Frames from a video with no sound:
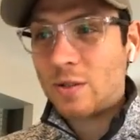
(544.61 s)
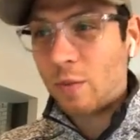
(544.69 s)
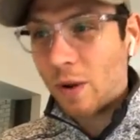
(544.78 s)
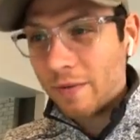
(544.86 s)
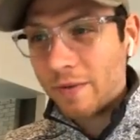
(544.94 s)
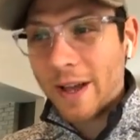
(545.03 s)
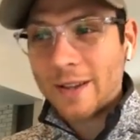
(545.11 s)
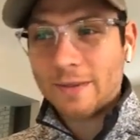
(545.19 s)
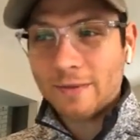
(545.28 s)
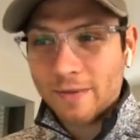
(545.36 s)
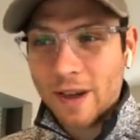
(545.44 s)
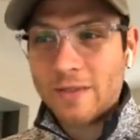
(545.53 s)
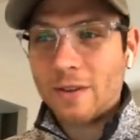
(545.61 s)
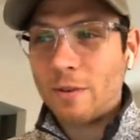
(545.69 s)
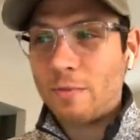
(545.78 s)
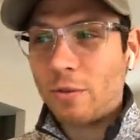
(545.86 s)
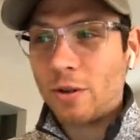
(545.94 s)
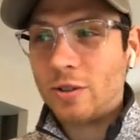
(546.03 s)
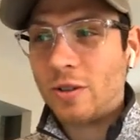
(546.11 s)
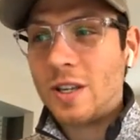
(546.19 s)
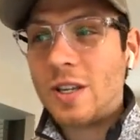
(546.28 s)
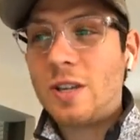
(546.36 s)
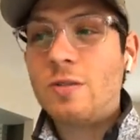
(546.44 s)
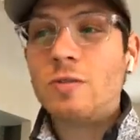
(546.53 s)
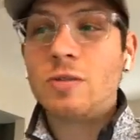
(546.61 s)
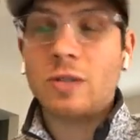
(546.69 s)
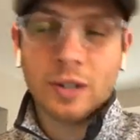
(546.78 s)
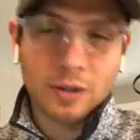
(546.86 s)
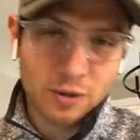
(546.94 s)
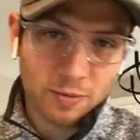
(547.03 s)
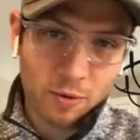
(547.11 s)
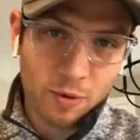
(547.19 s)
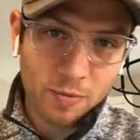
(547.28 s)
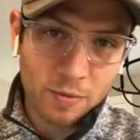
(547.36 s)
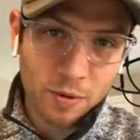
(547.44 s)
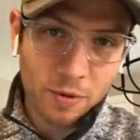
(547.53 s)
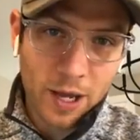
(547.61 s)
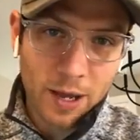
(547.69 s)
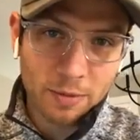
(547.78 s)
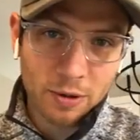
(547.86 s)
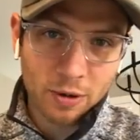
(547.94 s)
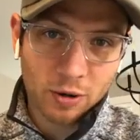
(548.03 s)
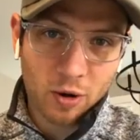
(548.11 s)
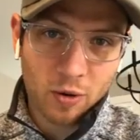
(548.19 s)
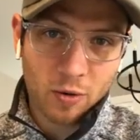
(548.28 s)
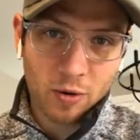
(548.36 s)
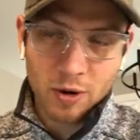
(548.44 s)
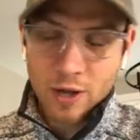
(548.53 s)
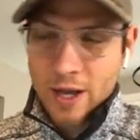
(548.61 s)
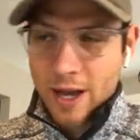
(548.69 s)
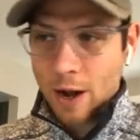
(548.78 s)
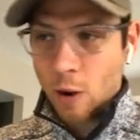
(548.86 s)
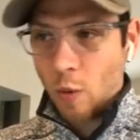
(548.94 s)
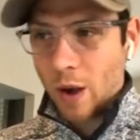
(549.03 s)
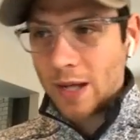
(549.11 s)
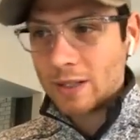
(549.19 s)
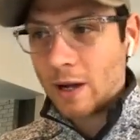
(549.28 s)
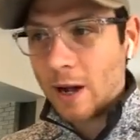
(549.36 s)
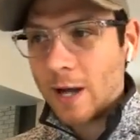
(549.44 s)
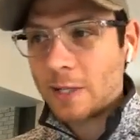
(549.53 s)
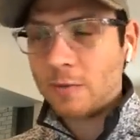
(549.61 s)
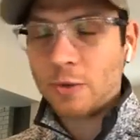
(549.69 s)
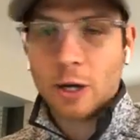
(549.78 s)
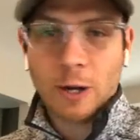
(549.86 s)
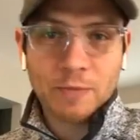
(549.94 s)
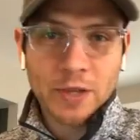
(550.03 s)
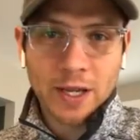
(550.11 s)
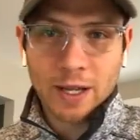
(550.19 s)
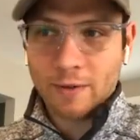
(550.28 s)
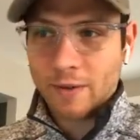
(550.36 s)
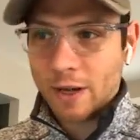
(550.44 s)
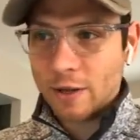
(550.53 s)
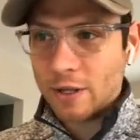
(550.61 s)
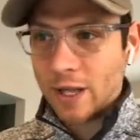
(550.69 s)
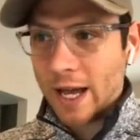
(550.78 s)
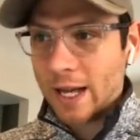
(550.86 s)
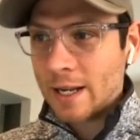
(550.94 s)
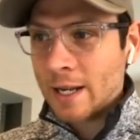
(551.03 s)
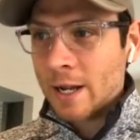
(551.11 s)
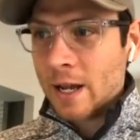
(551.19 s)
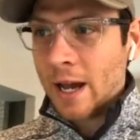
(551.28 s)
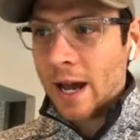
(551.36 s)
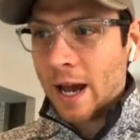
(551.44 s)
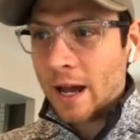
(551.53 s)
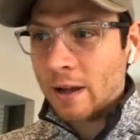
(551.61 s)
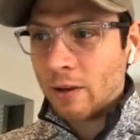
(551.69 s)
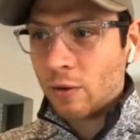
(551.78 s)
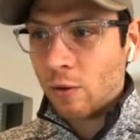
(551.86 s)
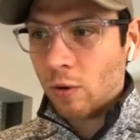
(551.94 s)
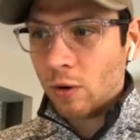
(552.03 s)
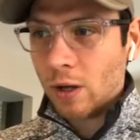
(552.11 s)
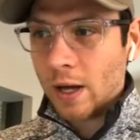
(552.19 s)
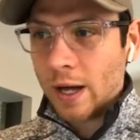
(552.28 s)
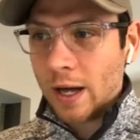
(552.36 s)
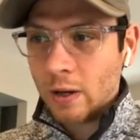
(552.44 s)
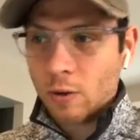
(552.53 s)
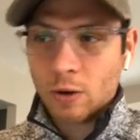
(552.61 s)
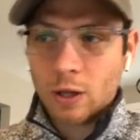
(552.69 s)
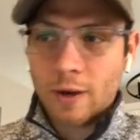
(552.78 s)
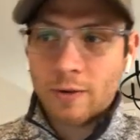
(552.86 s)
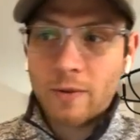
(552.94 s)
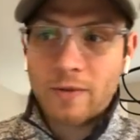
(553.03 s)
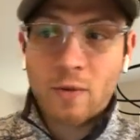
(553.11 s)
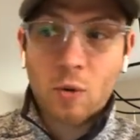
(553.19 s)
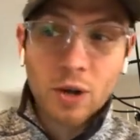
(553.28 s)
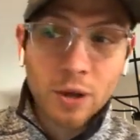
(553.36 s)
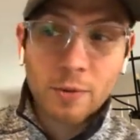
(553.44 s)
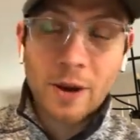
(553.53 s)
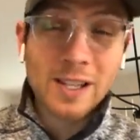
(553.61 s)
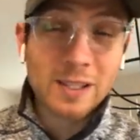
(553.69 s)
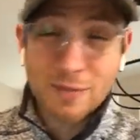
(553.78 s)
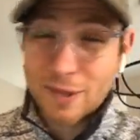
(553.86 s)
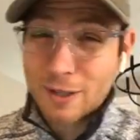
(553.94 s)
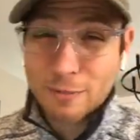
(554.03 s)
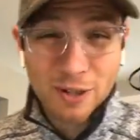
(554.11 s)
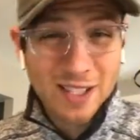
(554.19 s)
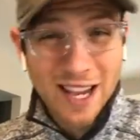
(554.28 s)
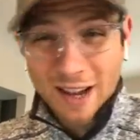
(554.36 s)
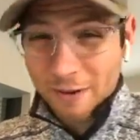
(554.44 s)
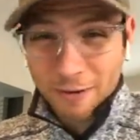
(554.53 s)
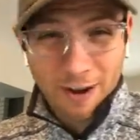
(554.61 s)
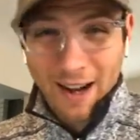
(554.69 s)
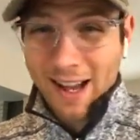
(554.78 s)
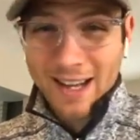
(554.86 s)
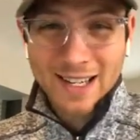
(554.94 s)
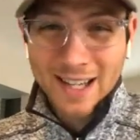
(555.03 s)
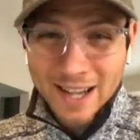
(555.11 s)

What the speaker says: 12,500 booked, took huge leadership role in boot camp in your cohort out west. Awesome job taking advantage of that. Cole Glover, 43 estimates, you booked $10,000.